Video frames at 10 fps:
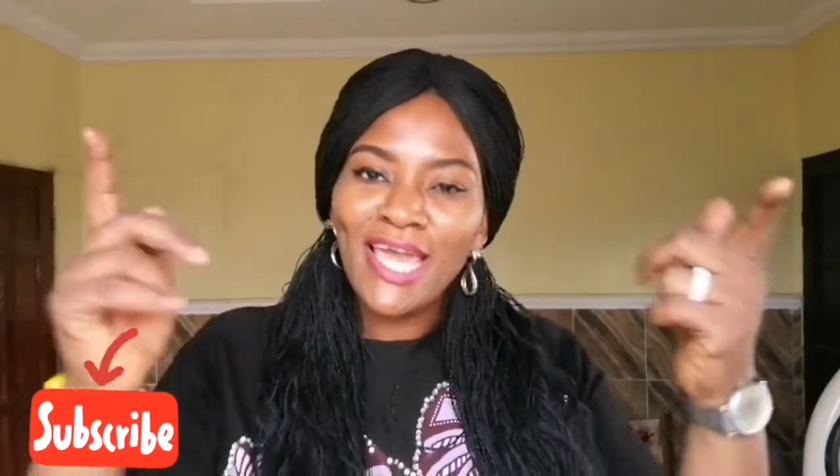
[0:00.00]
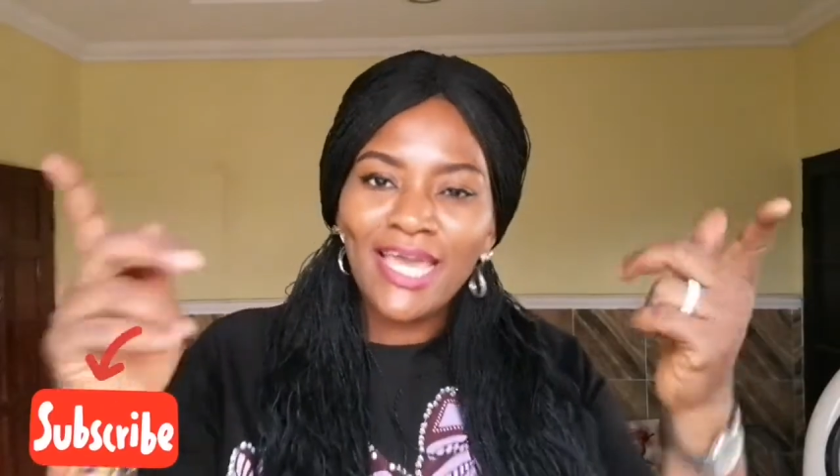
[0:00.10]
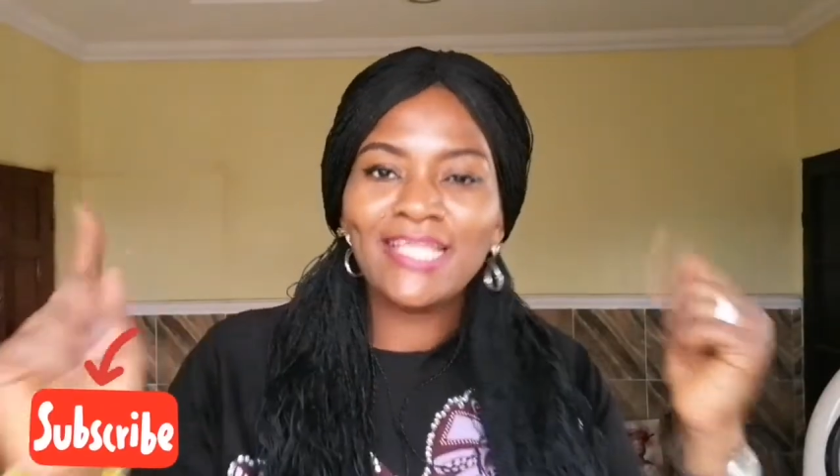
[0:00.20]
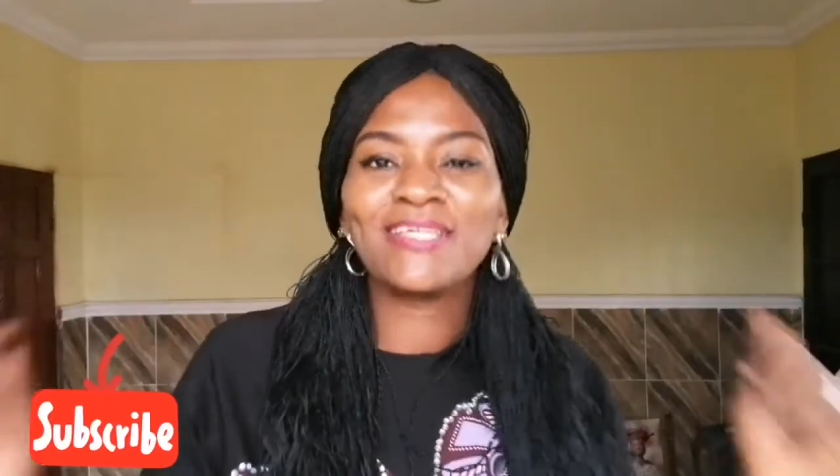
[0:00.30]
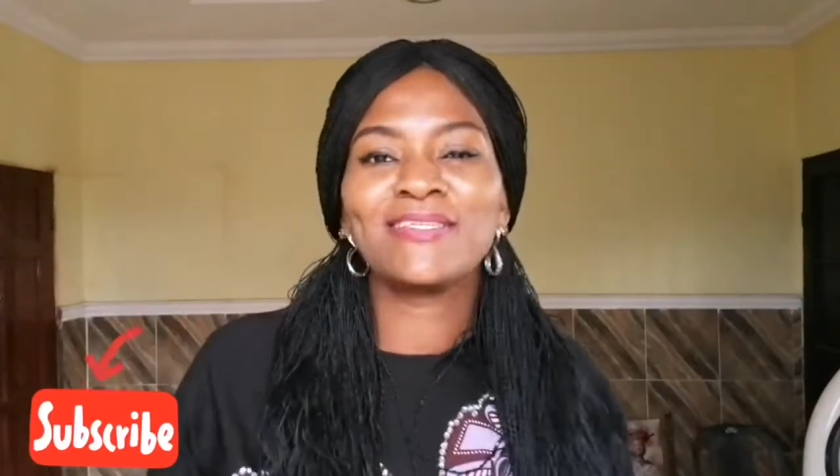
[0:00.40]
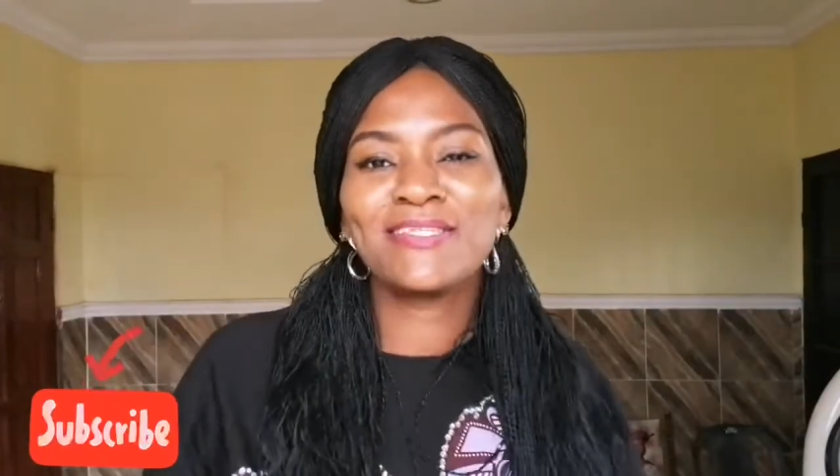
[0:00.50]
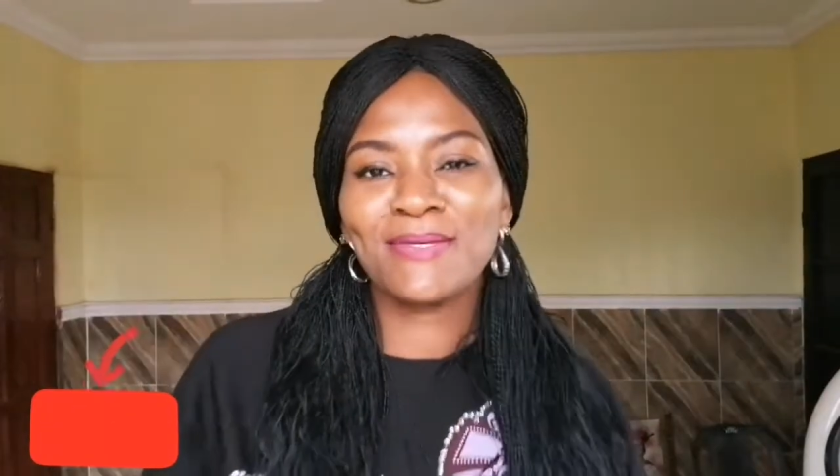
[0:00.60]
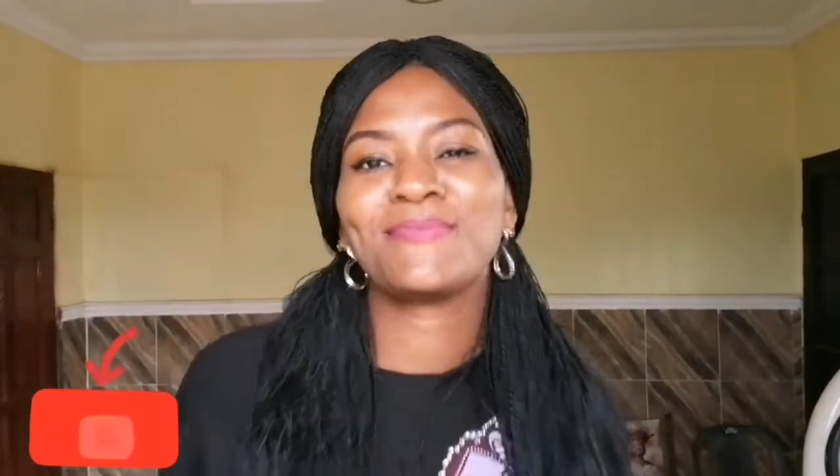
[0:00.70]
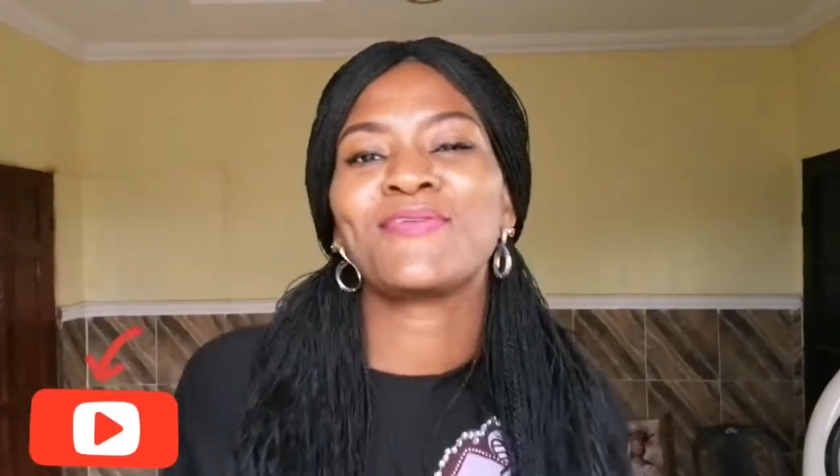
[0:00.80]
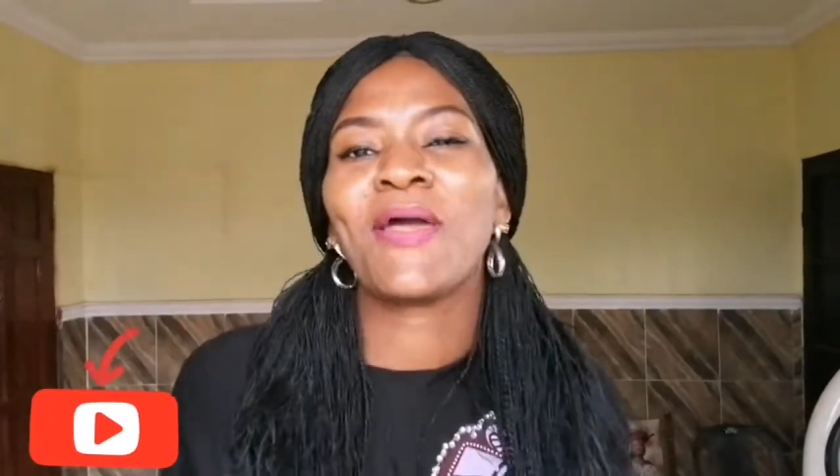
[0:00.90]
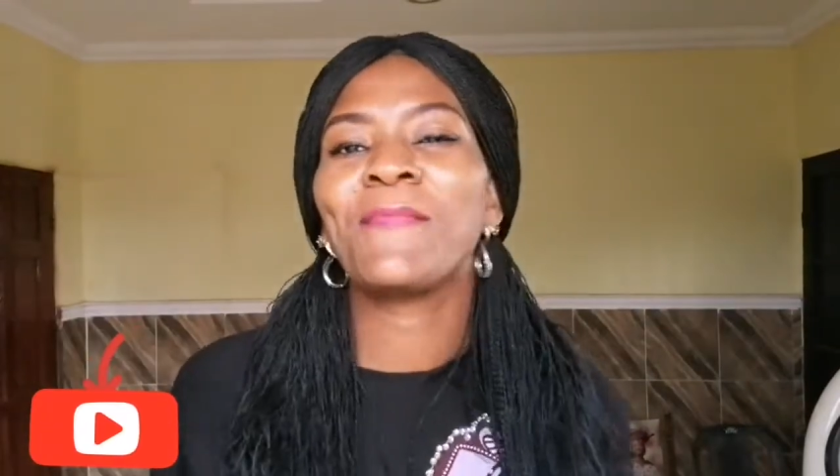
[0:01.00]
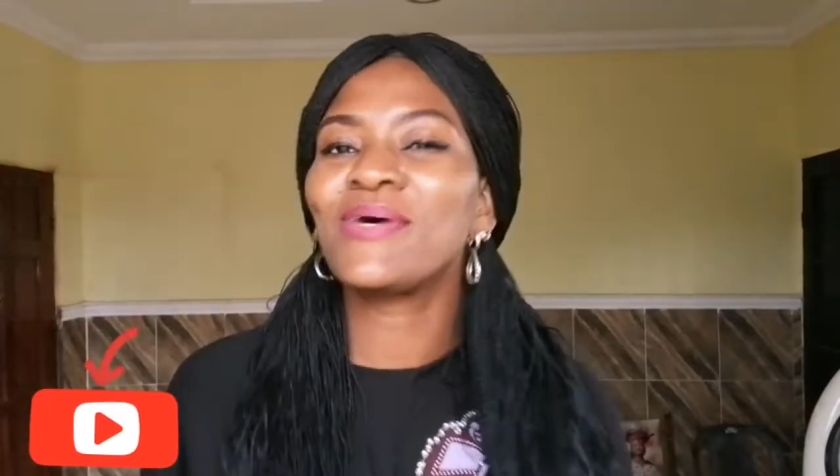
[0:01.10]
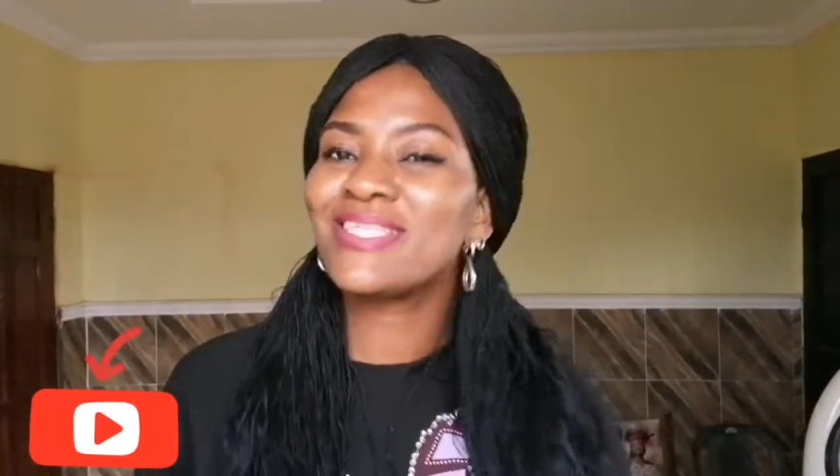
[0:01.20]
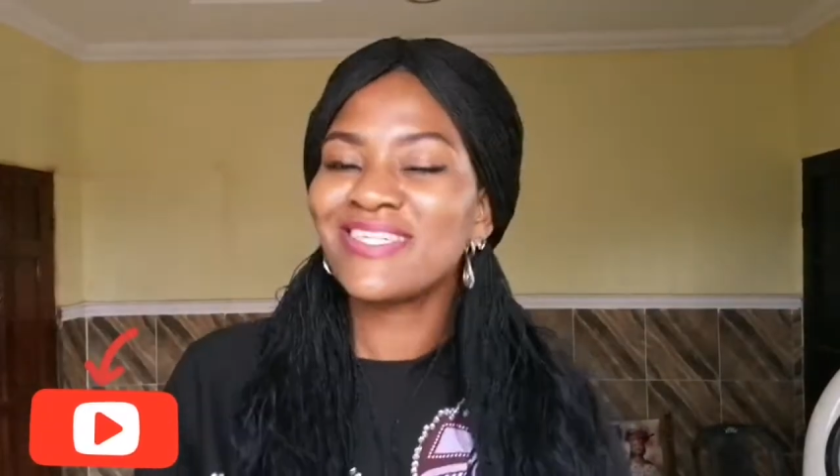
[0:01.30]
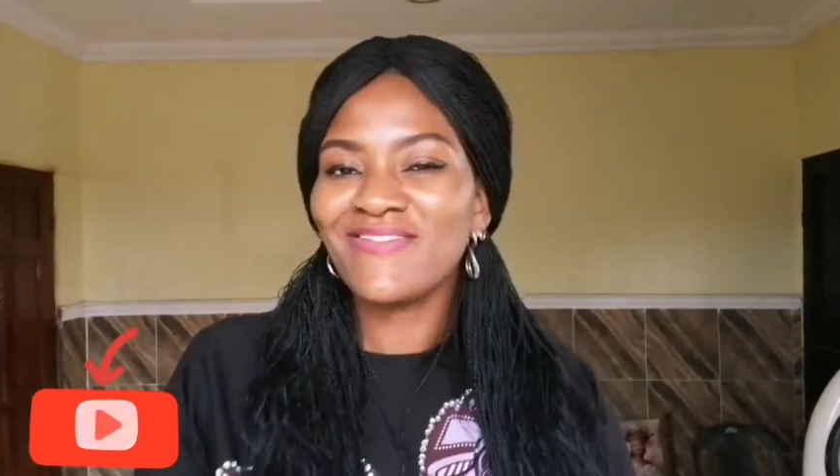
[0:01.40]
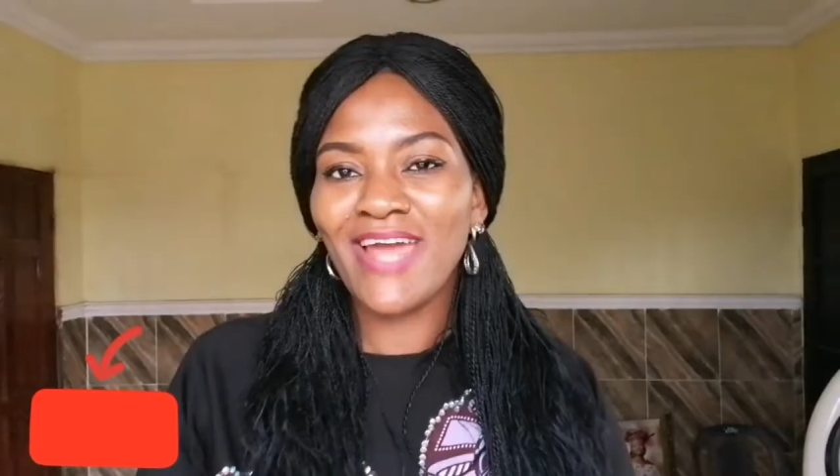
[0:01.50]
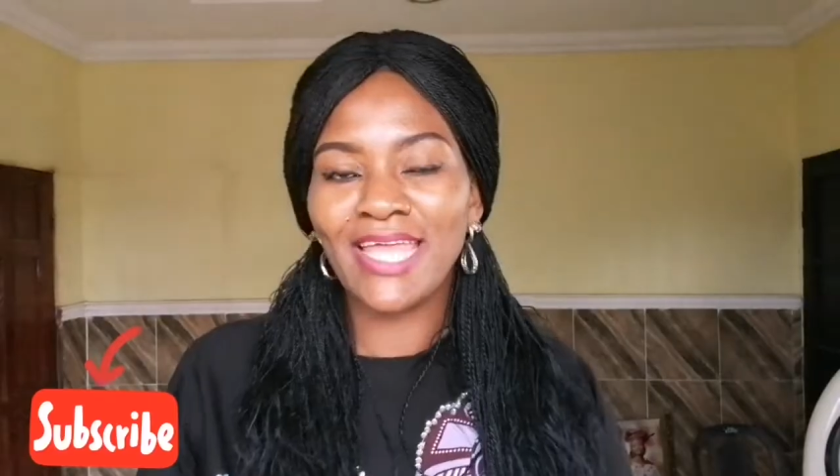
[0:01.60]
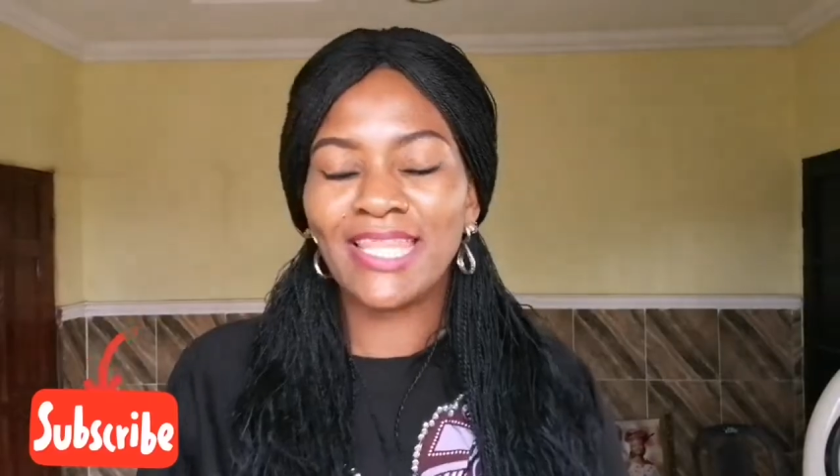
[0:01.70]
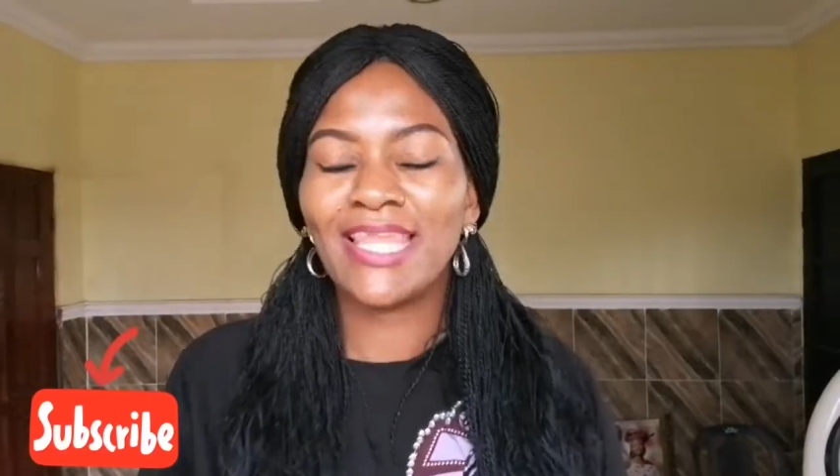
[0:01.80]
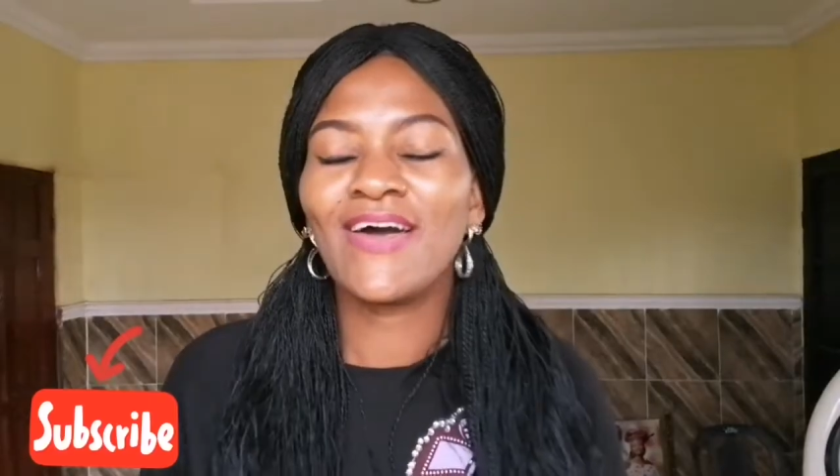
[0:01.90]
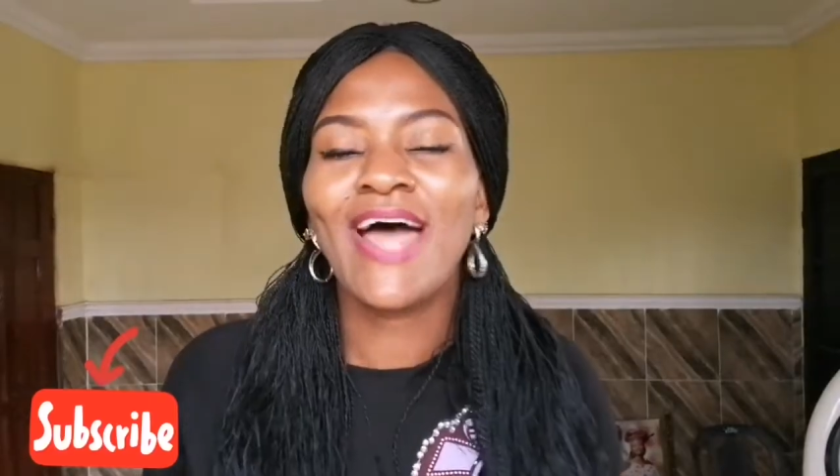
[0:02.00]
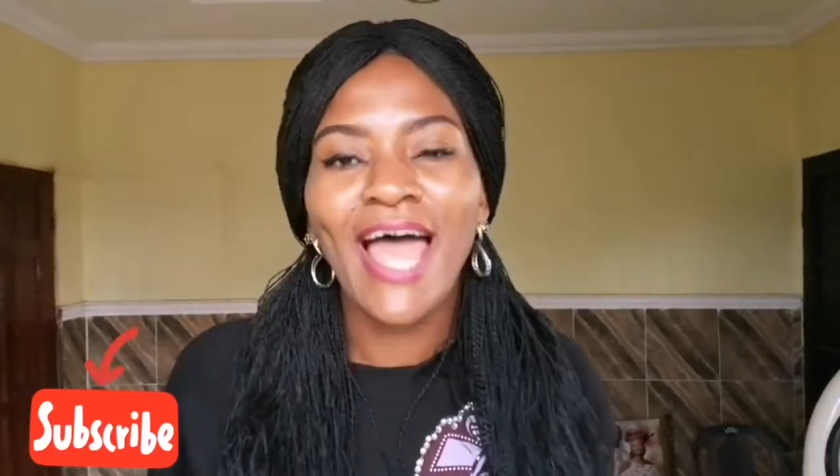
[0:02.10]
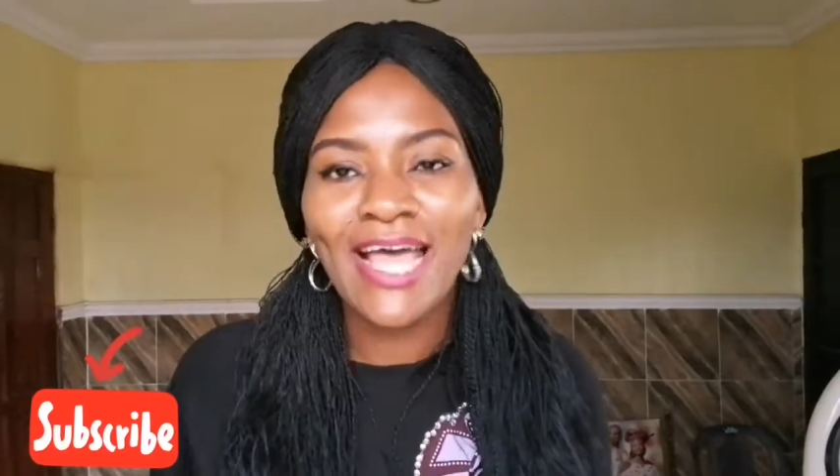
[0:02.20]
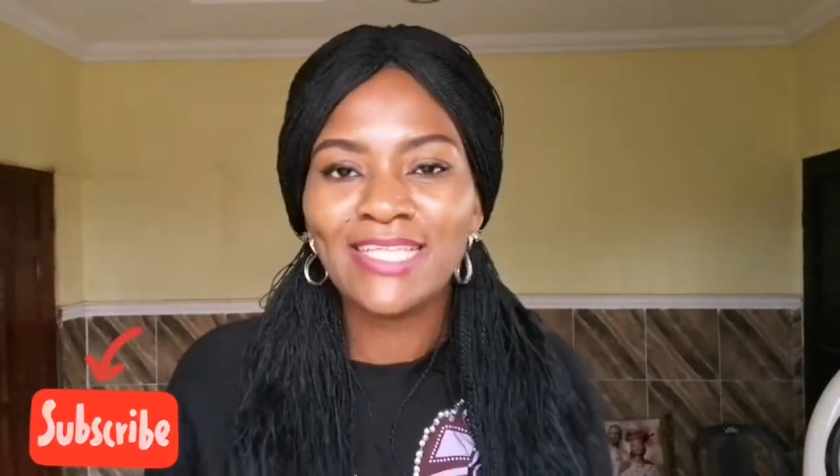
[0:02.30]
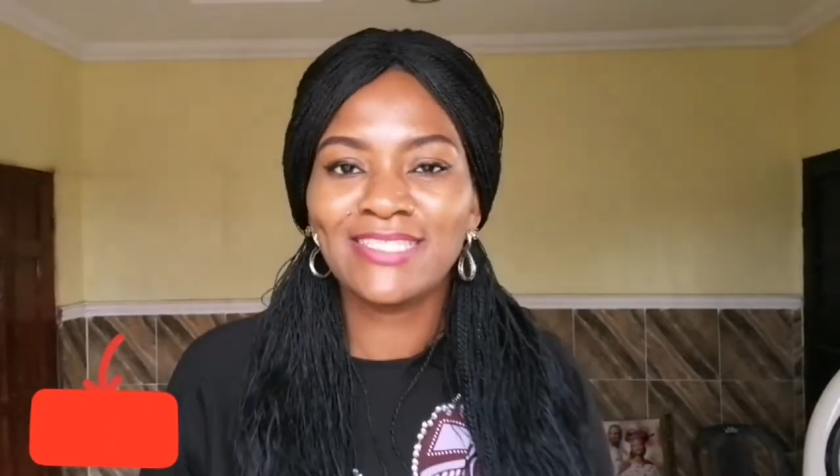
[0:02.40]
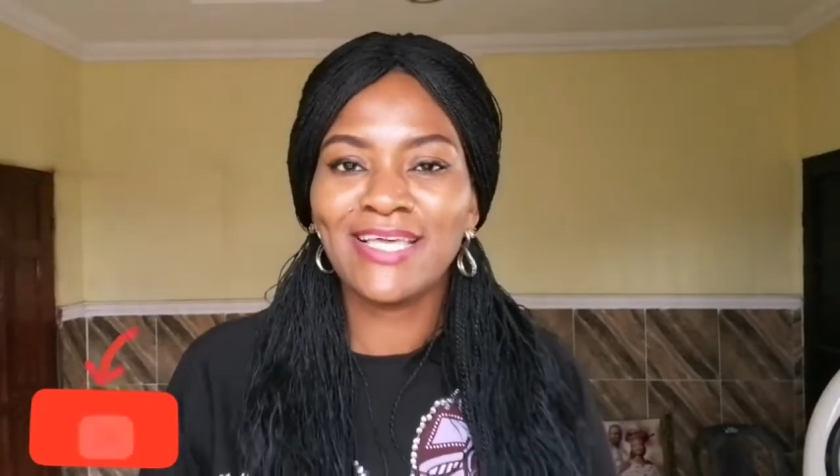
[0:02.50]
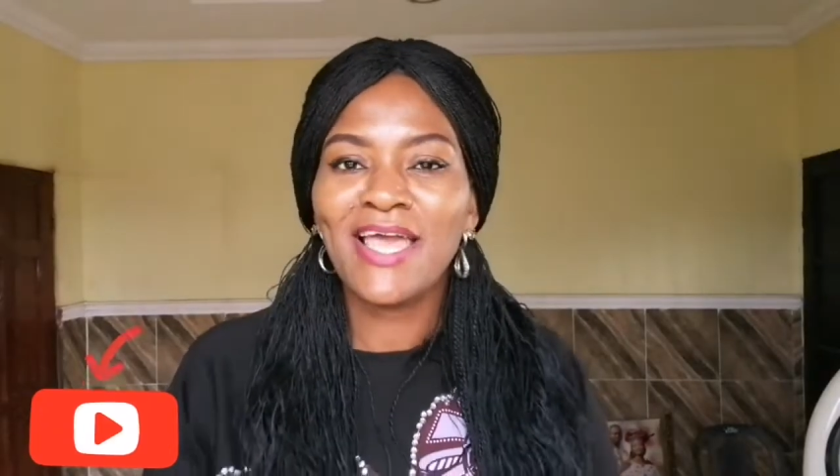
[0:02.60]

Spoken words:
Hit on the subscribe button right now and